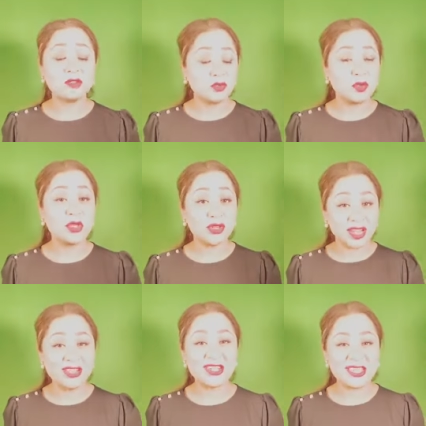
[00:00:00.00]
when you
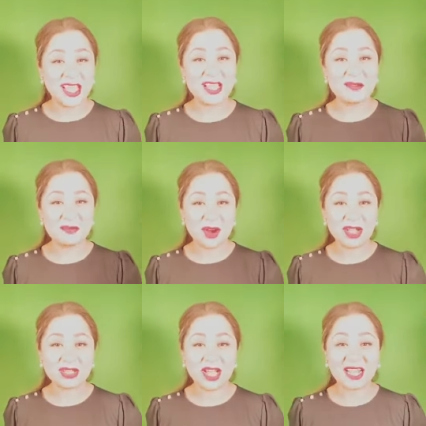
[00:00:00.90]
undertake a
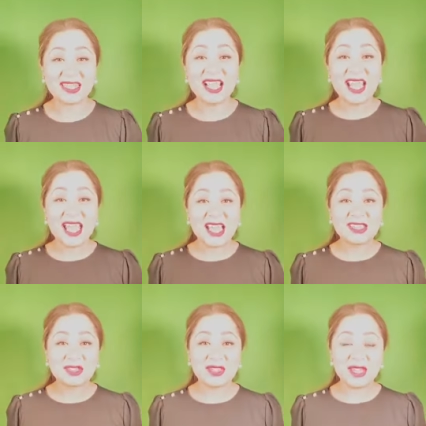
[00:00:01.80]
project,
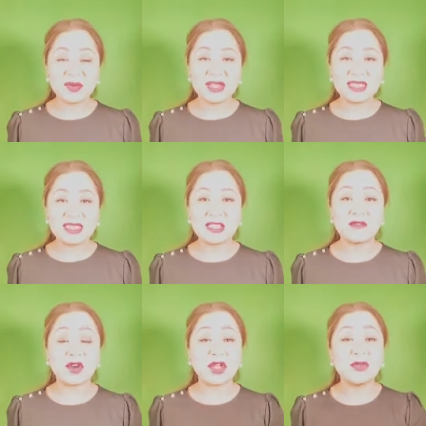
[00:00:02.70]
is so that you can
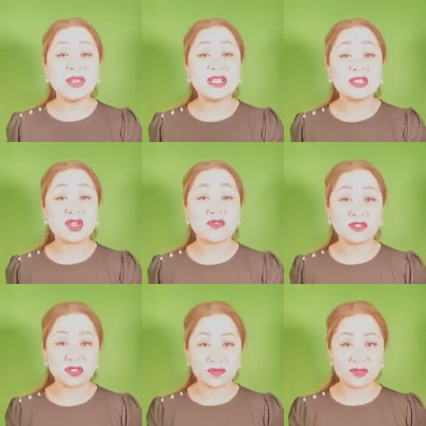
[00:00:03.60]
deliver a unique
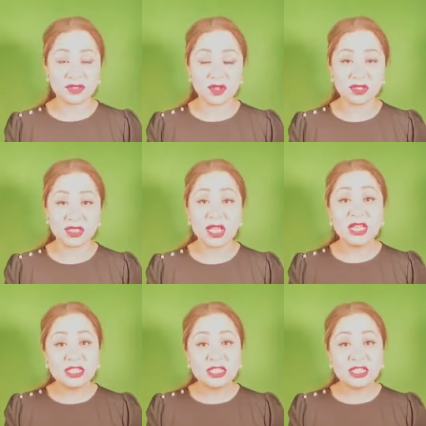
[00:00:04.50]
service or result.